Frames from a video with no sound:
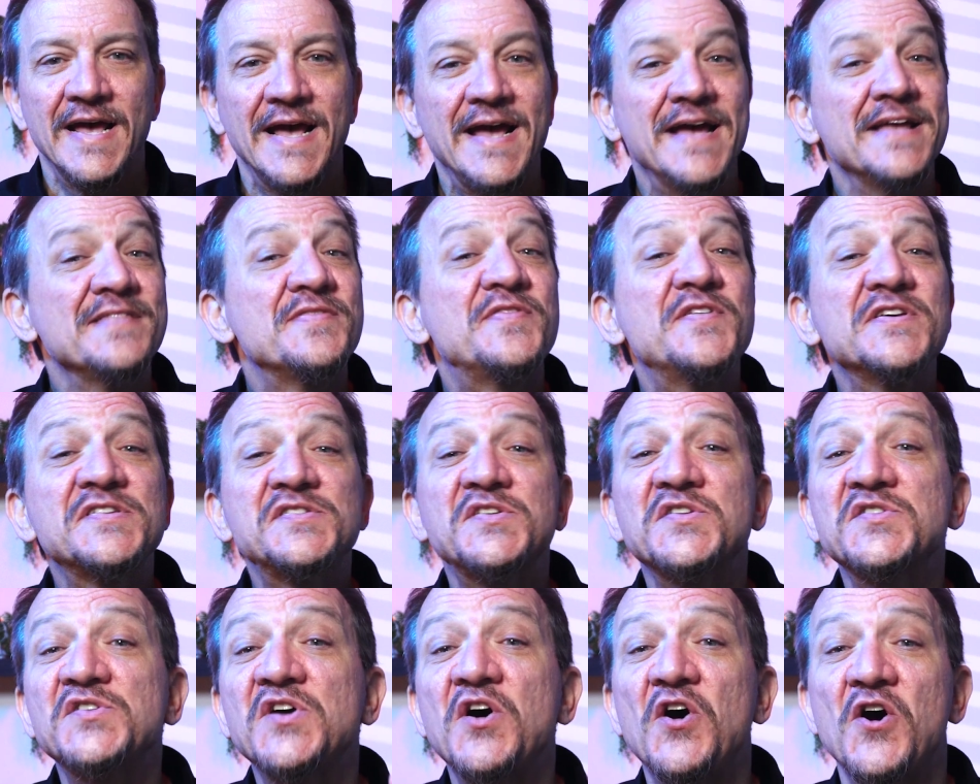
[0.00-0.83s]
And this
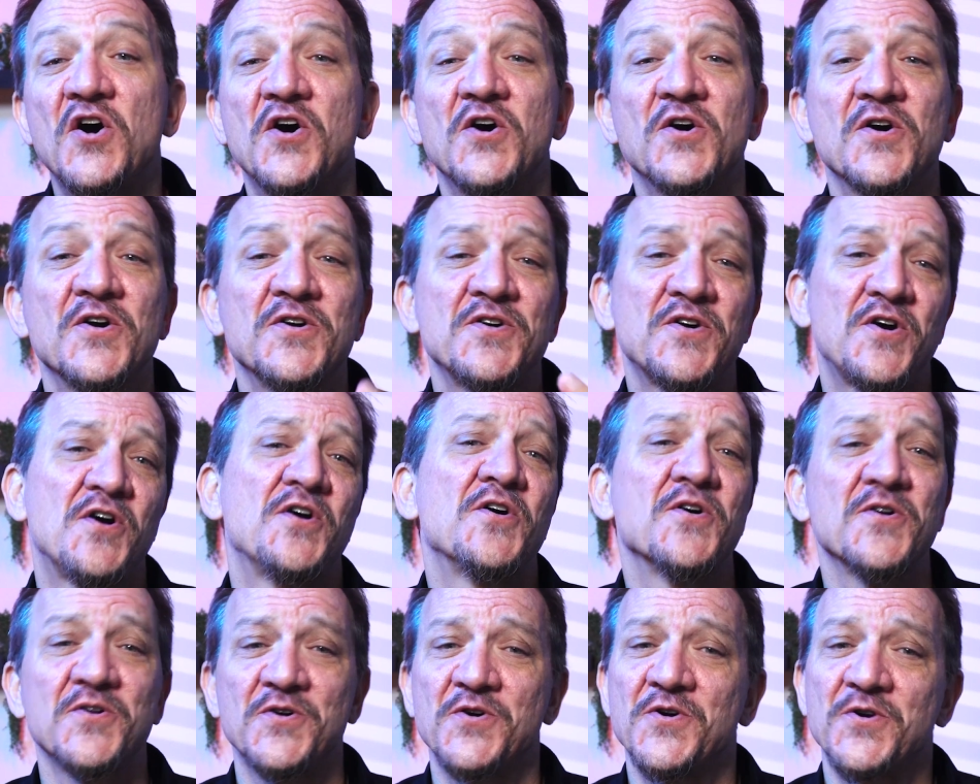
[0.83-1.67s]
is a hard
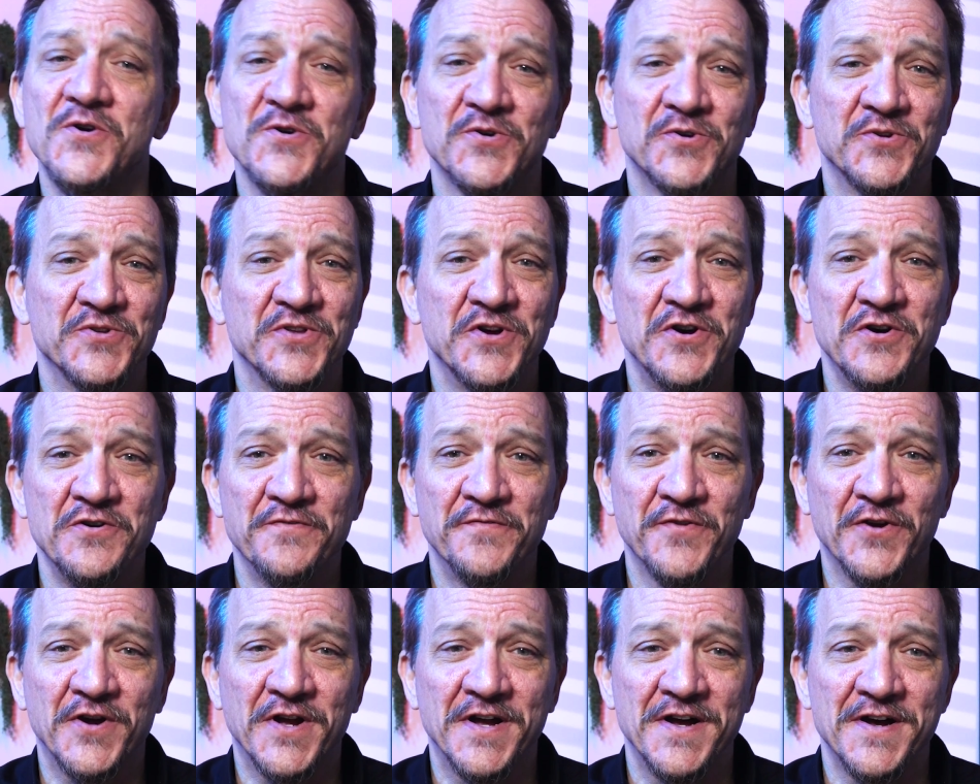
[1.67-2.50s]
hurdle to
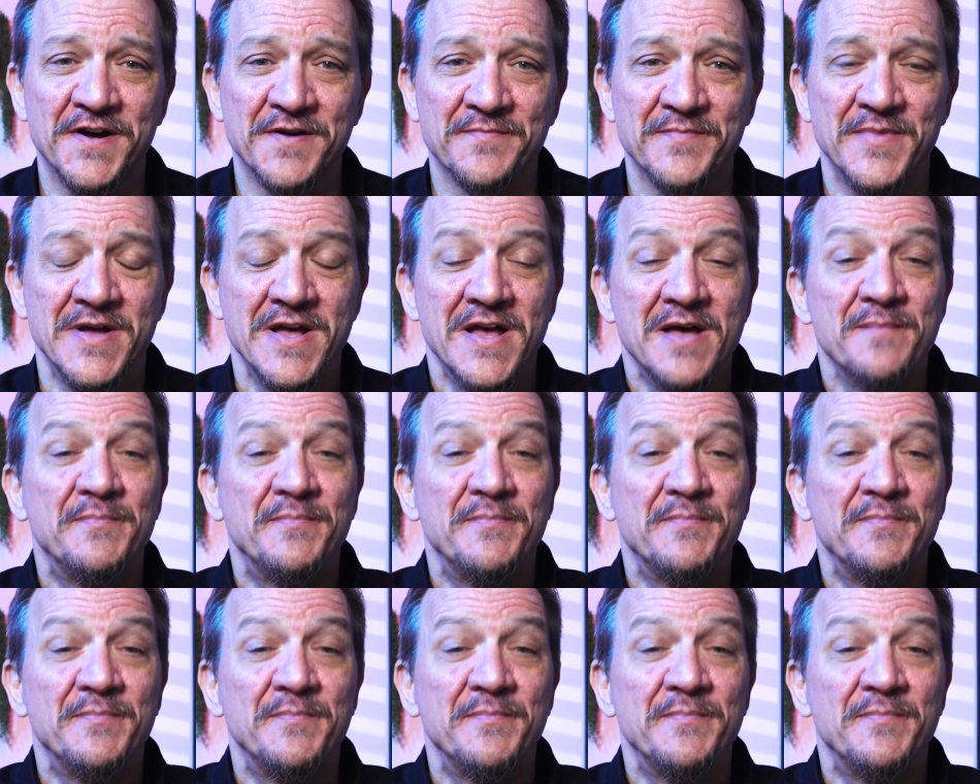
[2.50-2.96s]
overcome